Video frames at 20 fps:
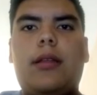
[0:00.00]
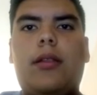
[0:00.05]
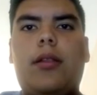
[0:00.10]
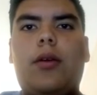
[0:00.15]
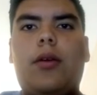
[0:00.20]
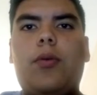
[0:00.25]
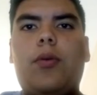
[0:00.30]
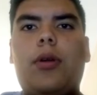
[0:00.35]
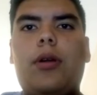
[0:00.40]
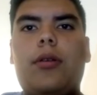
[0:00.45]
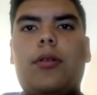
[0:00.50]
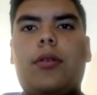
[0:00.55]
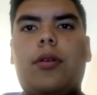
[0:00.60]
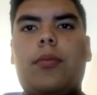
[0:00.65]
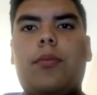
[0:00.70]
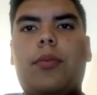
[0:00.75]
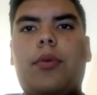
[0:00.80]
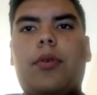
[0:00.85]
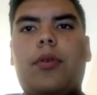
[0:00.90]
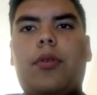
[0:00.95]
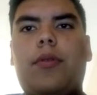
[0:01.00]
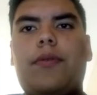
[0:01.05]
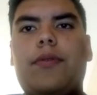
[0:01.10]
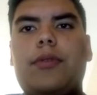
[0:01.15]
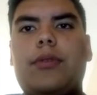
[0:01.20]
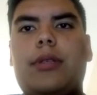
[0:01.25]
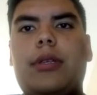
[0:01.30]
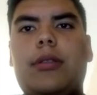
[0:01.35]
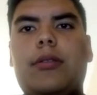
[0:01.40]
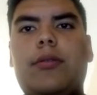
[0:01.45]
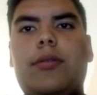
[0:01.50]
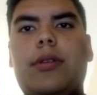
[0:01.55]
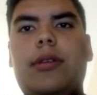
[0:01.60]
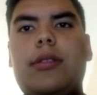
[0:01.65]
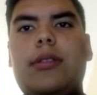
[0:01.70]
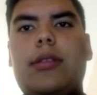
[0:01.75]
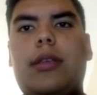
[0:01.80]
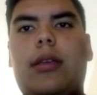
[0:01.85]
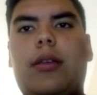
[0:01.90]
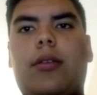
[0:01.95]
gives the lower number of
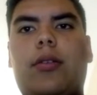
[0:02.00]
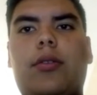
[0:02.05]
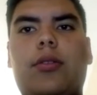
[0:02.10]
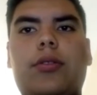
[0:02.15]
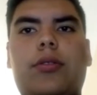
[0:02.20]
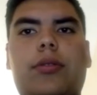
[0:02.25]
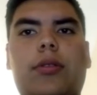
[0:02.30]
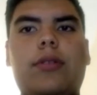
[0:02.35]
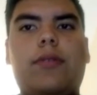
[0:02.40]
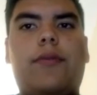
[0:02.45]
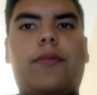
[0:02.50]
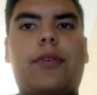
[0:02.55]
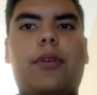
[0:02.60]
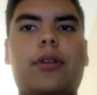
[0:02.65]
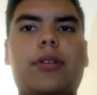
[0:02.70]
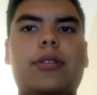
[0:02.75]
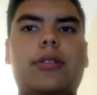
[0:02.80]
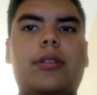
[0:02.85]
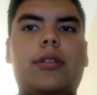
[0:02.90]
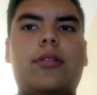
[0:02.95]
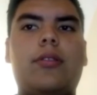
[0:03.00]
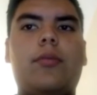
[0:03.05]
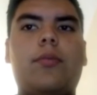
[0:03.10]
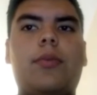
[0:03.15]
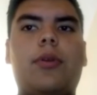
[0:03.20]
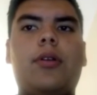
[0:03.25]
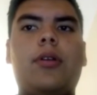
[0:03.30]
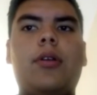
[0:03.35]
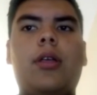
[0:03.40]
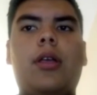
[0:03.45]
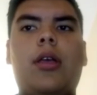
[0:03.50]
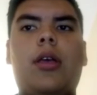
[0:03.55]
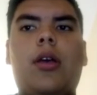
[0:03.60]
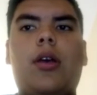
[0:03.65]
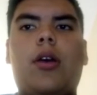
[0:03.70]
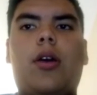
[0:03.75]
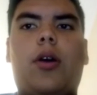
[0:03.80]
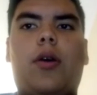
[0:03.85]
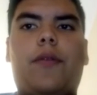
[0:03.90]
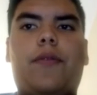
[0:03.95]
substituents, and contrast first
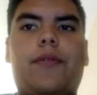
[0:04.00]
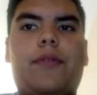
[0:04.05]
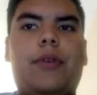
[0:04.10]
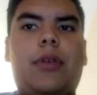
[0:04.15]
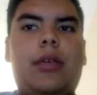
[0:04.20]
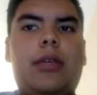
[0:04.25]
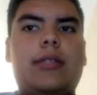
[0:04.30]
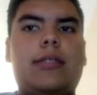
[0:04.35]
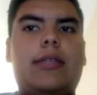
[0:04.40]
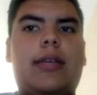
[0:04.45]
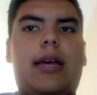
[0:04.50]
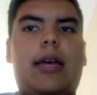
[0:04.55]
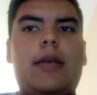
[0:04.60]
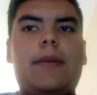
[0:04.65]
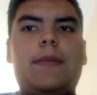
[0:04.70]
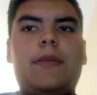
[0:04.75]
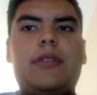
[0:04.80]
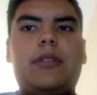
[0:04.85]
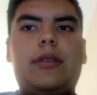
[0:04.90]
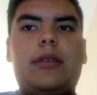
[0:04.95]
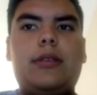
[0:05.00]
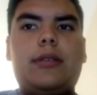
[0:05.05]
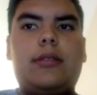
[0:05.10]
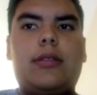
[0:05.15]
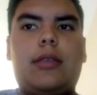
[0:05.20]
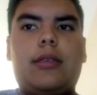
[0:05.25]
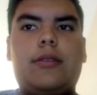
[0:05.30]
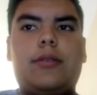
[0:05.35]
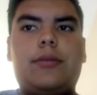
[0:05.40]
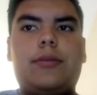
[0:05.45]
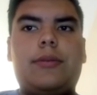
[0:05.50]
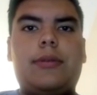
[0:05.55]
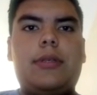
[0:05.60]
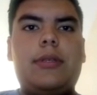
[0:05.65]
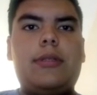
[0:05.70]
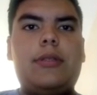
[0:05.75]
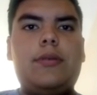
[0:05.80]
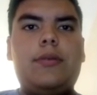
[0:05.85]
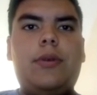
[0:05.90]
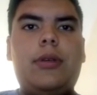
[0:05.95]
number of times
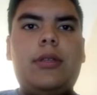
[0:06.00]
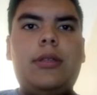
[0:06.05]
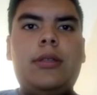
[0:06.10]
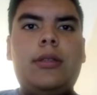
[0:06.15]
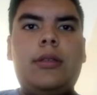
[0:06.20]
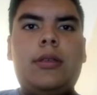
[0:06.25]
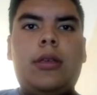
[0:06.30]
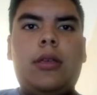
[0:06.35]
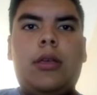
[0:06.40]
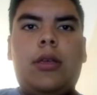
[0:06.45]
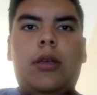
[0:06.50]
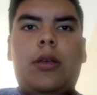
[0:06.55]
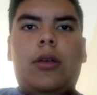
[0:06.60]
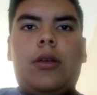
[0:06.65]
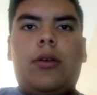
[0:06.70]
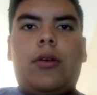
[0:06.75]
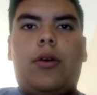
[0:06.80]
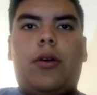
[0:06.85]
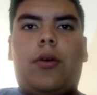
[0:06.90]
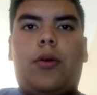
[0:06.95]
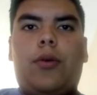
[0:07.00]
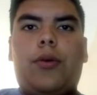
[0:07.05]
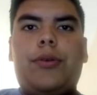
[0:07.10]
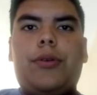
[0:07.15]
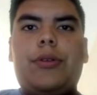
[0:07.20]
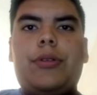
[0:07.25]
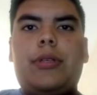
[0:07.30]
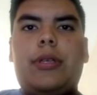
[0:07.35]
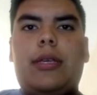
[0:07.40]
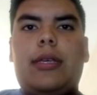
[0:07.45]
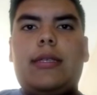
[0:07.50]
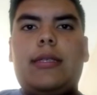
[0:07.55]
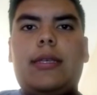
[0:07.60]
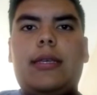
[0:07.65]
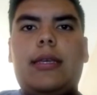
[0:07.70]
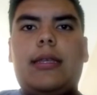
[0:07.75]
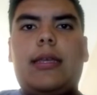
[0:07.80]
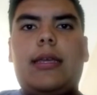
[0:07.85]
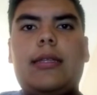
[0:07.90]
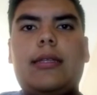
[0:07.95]
the substituent
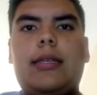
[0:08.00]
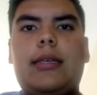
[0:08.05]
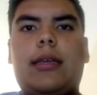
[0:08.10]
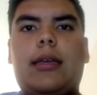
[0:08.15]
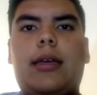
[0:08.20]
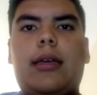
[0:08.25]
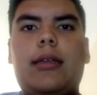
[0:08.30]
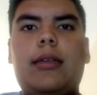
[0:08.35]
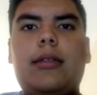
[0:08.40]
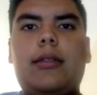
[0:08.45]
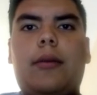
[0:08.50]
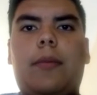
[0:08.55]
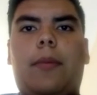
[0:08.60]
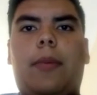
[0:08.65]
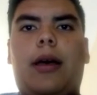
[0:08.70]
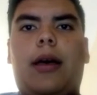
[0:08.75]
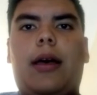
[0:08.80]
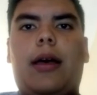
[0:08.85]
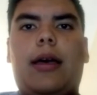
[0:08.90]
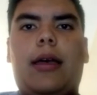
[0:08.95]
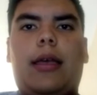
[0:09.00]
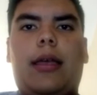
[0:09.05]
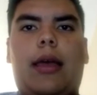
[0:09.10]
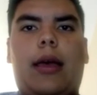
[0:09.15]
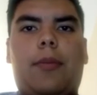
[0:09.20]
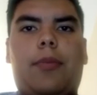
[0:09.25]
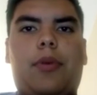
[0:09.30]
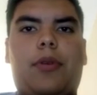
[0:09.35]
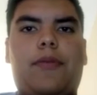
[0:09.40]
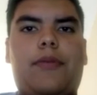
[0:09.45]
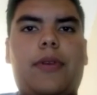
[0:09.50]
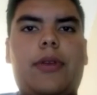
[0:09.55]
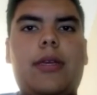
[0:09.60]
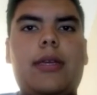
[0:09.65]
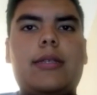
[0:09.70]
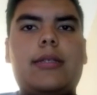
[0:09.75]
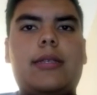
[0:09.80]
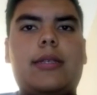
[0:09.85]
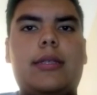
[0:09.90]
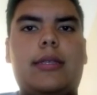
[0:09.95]
occurs is identified by
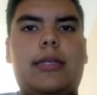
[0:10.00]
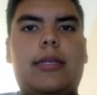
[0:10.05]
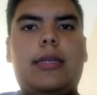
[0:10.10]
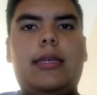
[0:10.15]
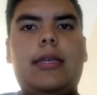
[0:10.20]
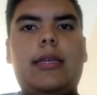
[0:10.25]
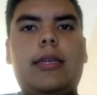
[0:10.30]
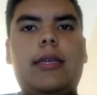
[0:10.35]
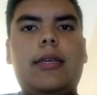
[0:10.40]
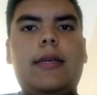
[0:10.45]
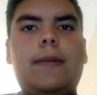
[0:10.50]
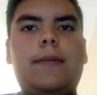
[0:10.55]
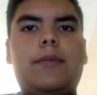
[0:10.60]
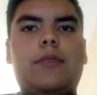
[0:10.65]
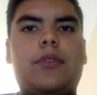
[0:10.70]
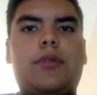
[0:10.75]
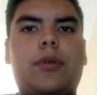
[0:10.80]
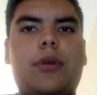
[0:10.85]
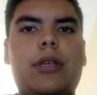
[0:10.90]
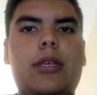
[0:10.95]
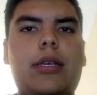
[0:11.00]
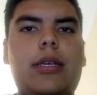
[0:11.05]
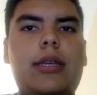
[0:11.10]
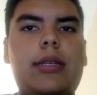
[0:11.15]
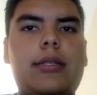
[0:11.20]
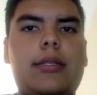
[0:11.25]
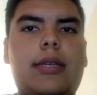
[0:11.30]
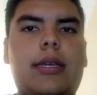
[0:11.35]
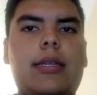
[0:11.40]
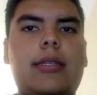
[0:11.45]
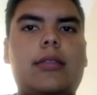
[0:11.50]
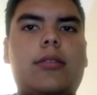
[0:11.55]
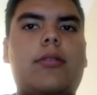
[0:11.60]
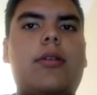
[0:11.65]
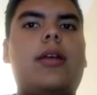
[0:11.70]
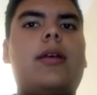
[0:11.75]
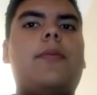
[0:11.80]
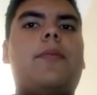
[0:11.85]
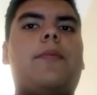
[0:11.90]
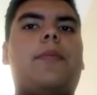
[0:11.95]
a prefix D,
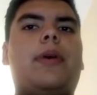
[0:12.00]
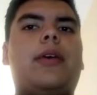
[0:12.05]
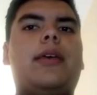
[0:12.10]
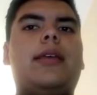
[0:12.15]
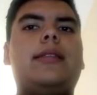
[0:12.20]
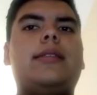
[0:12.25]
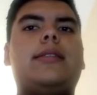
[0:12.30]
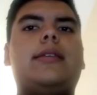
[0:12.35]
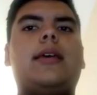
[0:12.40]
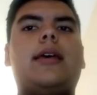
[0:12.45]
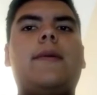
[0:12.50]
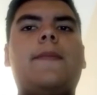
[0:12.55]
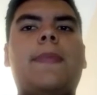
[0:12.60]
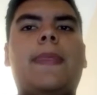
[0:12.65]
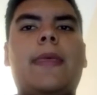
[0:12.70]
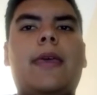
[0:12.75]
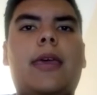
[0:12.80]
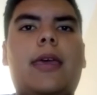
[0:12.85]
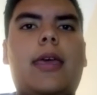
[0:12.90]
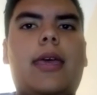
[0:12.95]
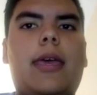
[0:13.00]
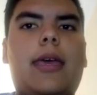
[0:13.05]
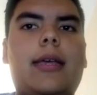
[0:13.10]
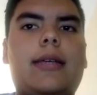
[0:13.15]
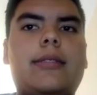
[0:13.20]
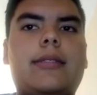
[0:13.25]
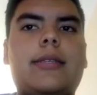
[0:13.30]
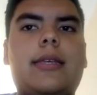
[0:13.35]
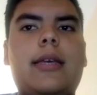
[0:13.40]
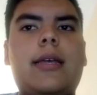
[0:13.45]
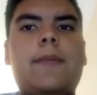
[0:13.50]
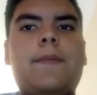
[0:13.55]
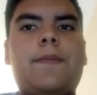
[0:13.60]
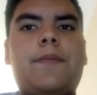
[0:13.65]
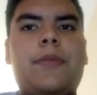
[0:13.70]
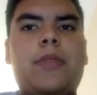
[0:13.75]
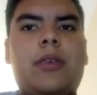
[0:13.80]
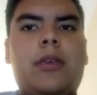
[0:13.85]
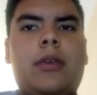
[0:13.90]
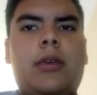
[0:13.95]
tri, tetra, penta,
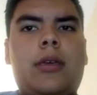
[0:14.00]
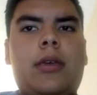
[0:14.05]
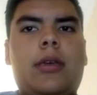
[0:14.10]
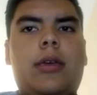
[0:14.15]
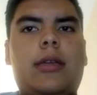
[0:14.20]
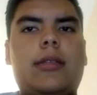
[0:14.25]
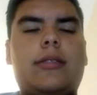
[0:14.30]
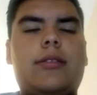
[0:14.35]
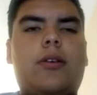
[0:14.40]
hexa,